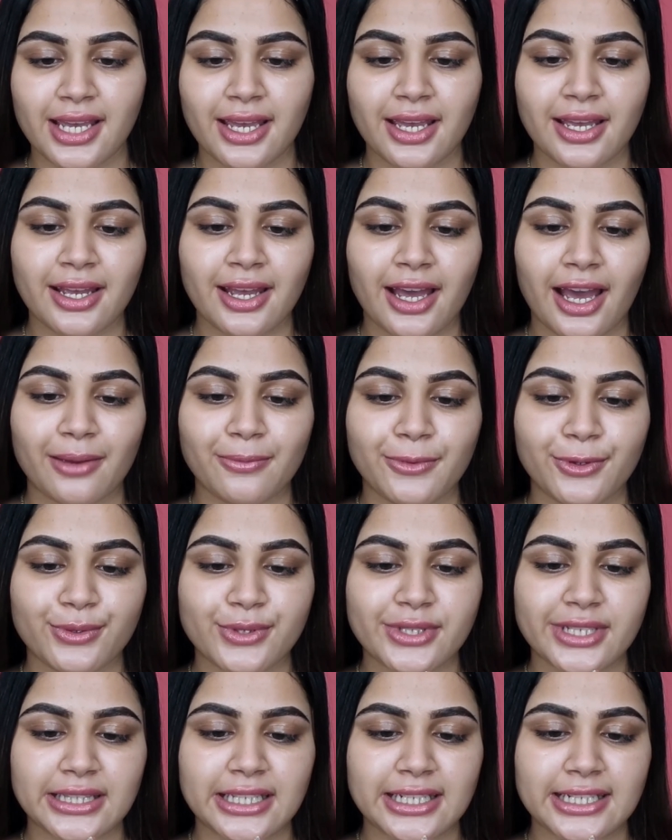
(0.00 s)
I'm
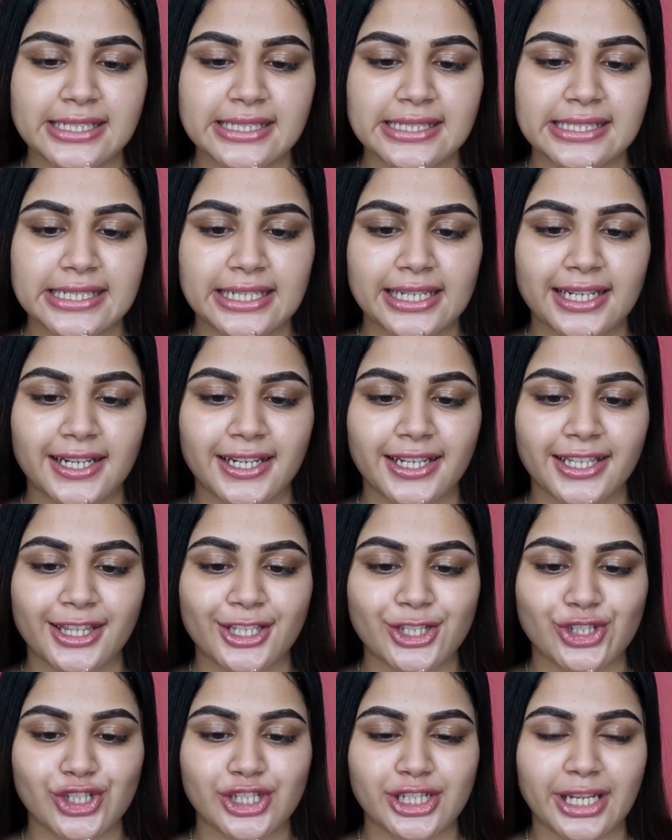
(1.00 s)
using the concealer in the
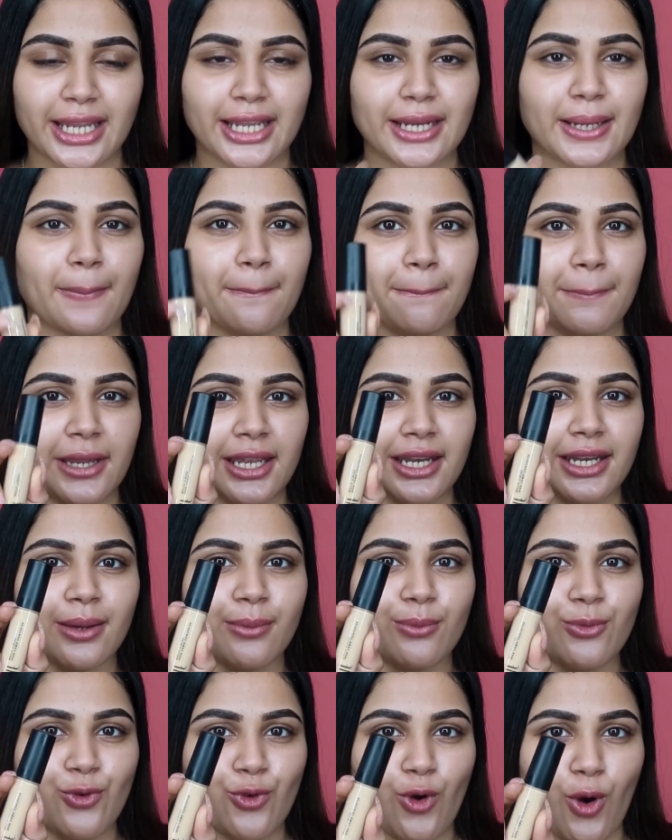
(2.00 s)
shade
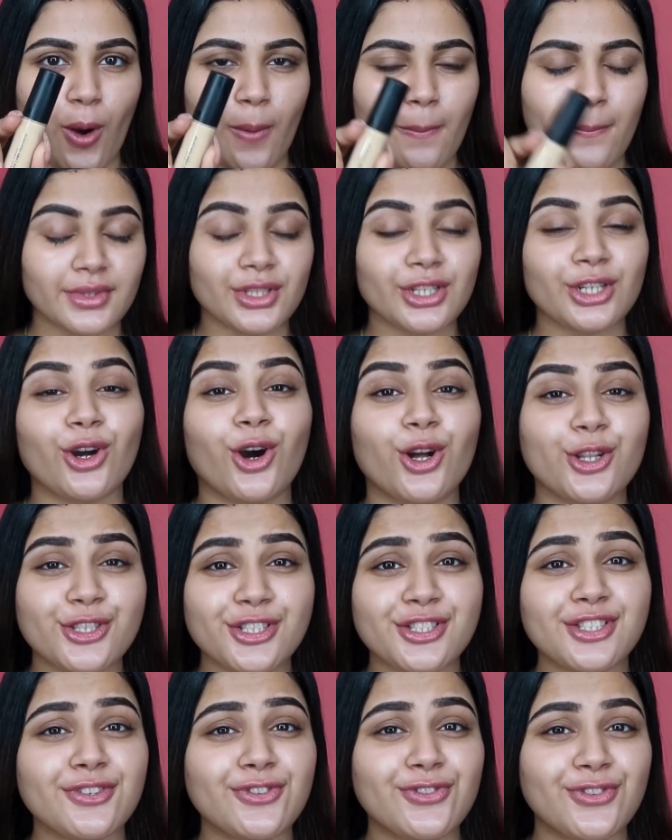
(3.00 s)
medium warm. Also, it's
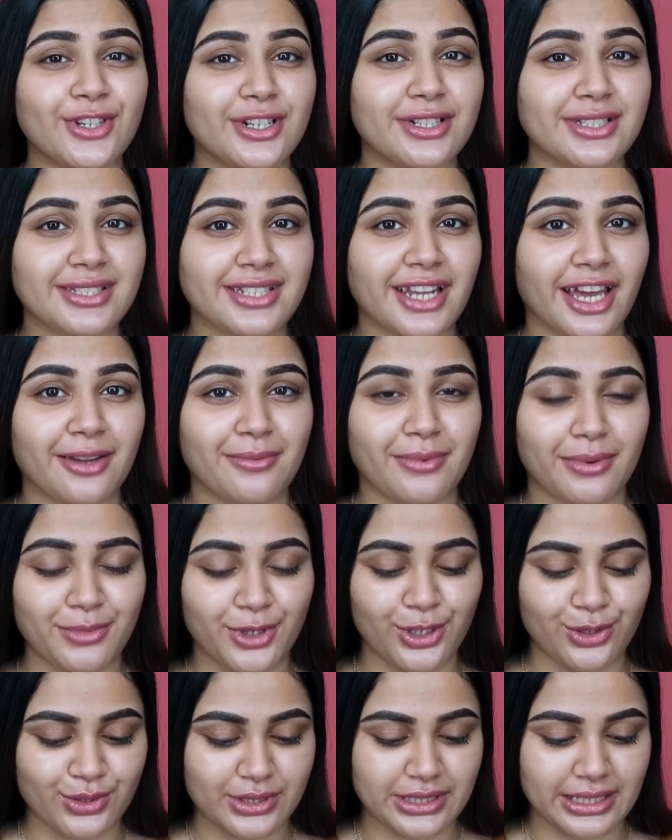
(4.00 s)
the first time I'm
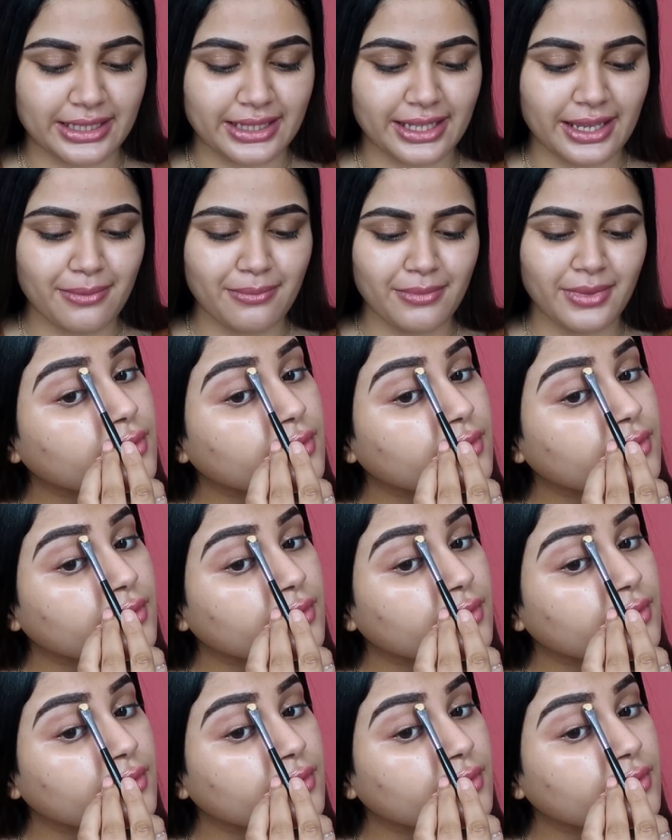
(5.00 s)
using them.